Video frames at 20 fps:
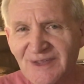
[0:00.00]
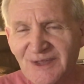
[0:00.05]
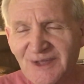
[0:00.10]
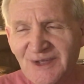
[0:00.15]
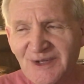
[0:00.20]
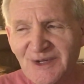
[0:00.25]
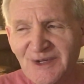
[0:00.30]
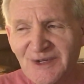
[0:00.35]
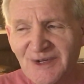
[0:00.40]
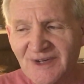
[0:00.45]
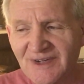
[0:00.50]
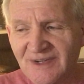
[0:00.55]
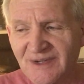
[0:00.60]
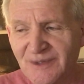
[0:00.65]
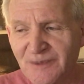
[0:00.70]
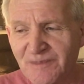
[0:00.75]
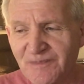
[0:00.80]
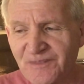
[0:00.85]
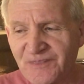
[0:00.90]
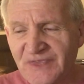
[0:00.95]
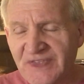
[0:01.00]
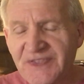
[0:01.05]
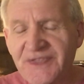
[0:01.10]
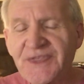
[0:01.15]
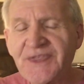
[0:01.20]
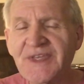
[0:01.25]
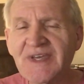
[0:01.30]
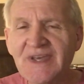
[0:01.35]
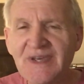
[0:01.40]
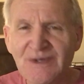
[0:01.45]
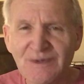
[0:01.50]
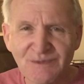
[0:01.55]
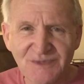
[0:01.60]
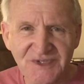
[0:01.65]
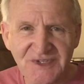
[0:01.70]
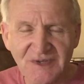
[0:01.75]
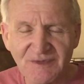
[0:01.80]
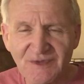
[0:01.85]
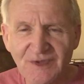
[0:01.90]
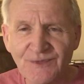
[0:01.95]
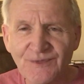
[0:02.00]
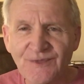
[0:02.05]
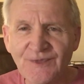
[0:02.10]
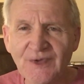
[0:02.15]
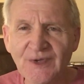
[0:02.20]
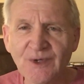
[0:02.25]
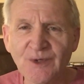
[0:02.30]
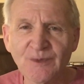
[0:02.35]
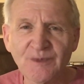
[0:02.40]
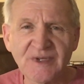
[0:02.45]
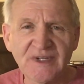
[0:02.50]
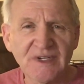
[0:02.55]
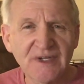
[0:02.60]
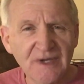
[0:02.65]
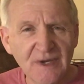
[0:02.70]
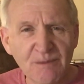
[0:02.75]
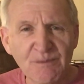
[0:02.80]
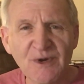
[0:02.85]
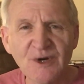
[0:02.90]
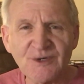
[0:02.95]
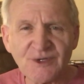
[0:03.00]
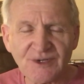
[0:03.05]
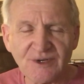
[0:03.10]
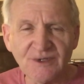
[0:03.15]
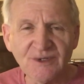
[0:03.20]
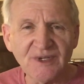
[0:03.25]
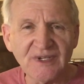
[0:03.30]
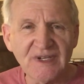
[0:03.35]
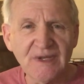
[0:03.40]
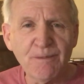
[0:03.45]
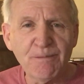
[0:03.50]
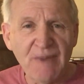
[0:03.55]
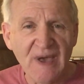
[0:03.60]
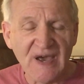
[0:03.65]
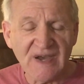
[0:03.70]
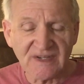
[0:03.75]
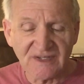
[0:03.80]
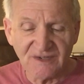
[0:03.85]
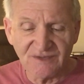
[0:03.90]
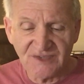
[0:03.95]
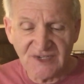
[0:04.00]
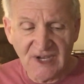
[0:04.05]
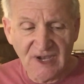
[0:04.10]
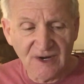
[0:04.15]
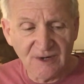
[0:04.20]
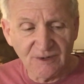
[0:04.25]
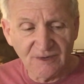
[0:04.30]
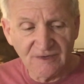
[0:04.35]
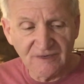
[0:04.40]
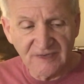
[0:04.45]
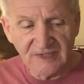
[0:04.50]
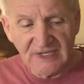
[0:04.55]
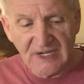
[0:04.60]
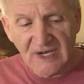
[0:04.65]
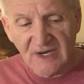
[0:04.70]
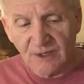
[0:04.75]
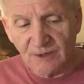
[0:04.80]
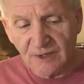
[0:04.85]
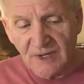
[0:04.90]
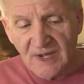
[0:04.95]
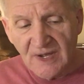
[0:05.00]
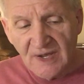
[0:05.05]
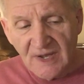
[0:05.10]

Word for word: the, um, the themes of the film and the emotional impact of Shadow of a Doubt.